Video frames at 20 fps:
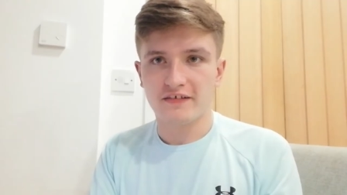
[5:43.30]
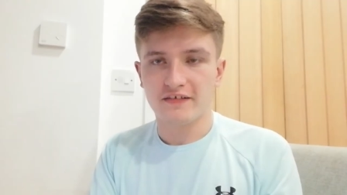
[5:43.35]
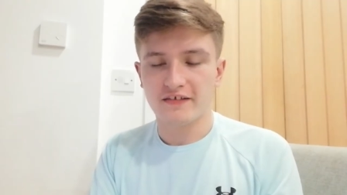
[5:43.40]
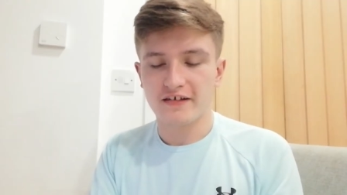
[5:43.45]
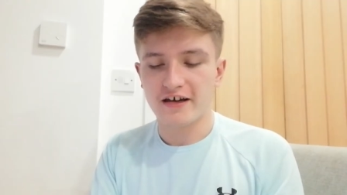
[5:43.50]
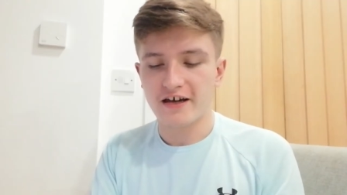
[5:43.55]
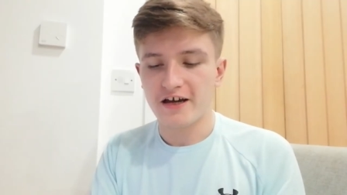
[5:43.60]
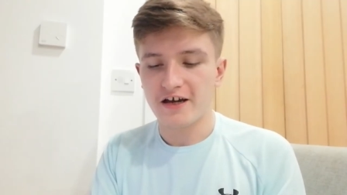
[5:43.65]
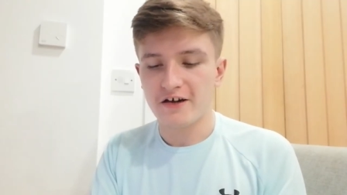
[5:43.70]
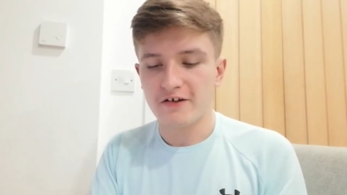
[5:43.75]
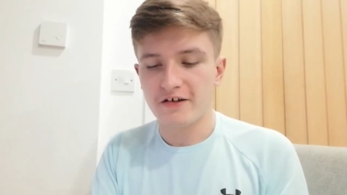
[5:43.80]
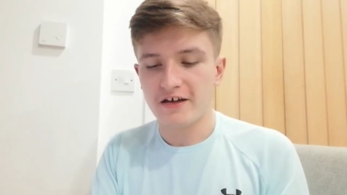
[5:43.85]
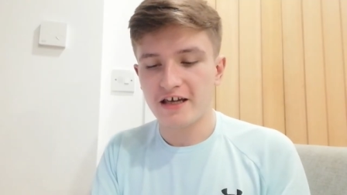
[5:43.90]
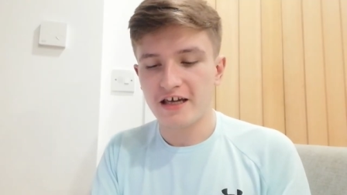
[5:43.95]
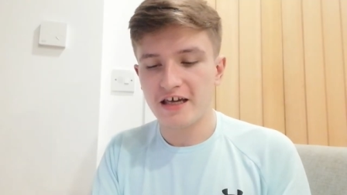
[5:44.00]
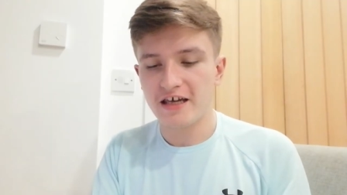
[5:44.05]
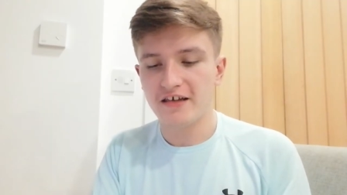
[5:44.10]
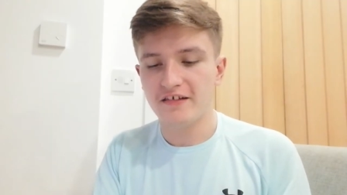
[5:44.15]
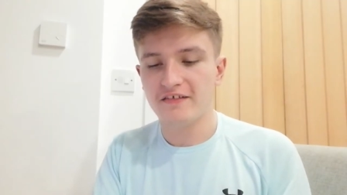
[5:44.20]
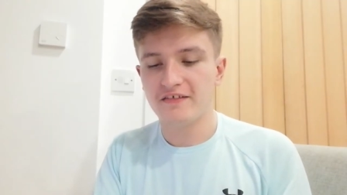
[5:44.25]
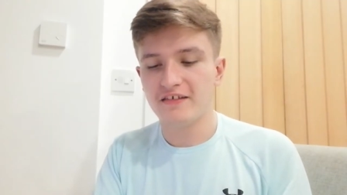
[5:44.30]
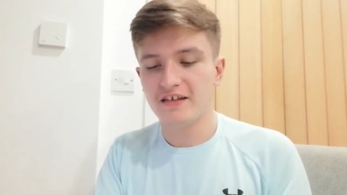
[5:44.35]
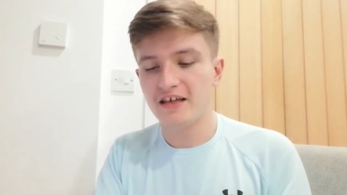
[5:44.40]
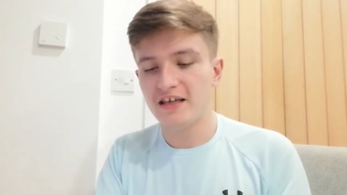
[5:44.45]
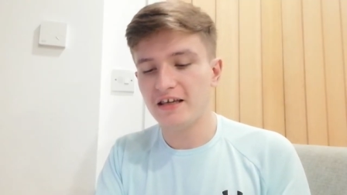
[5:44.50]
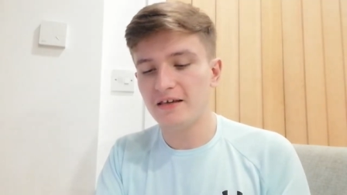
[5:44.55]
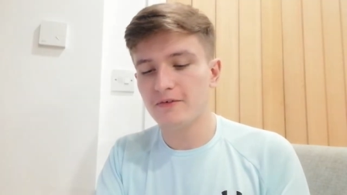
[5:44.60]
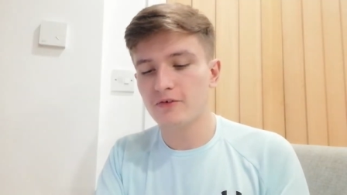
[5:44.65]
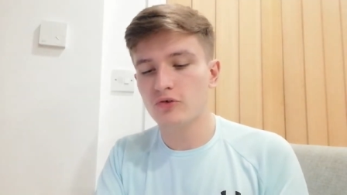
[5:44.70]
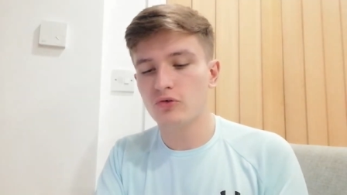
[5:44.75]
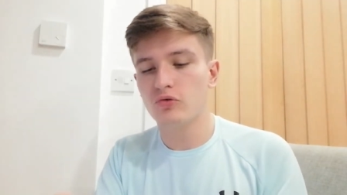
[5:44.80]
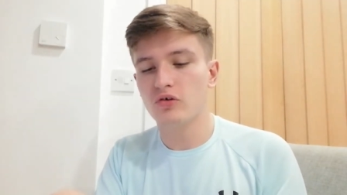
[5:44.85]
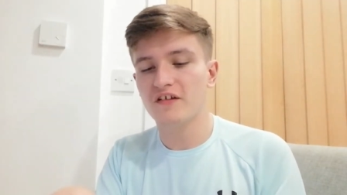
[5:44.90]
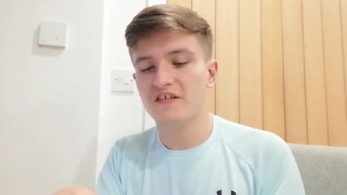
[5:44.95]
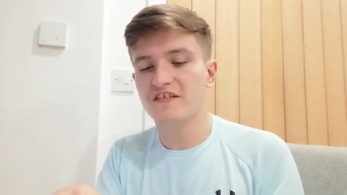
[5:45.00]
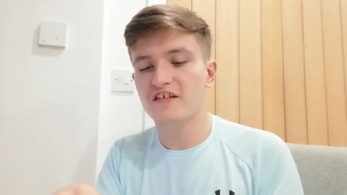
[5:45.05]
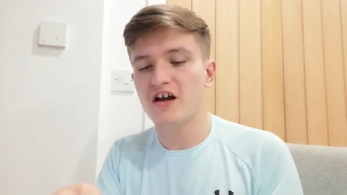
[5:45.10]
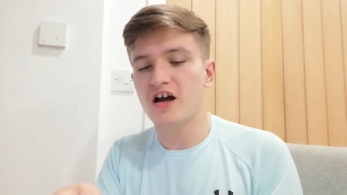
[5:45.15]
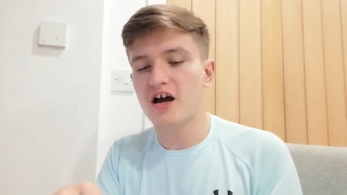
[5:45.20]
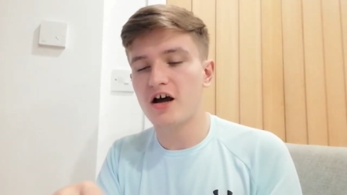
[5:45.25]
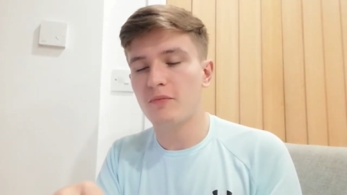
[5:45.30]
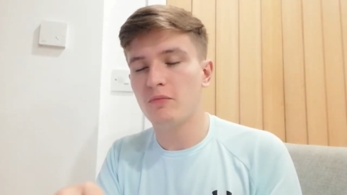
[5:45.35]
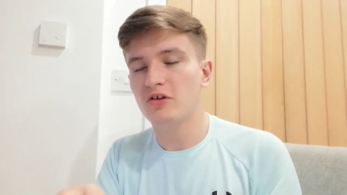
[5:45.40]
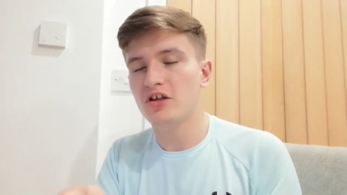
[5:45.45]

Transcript: so here's the croissant,